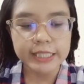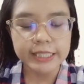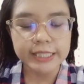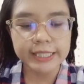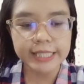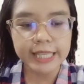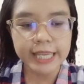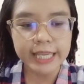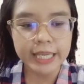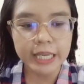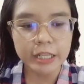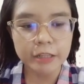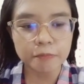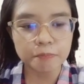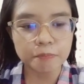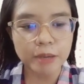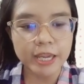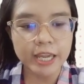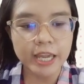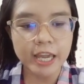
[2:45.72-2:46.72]

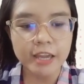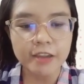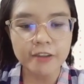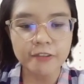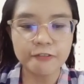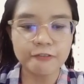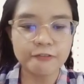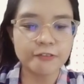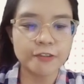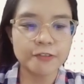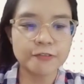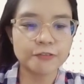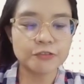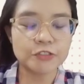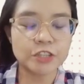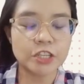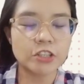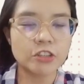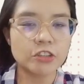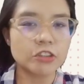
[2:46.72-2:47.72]
a
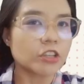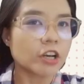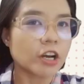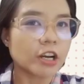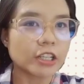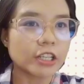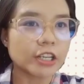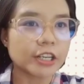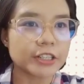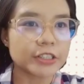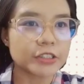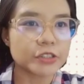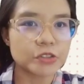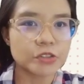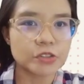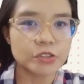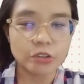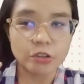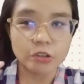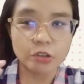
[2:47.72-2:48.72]
$15
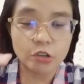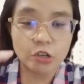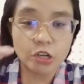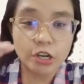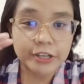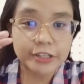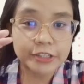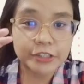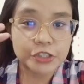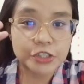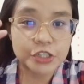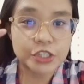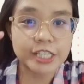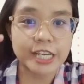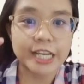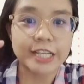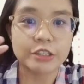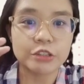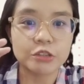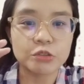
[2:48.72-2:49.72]
large
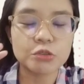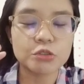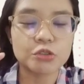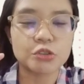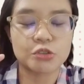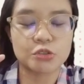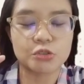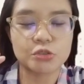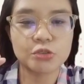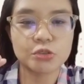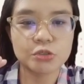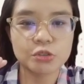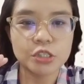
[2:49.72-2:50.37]
canned goods.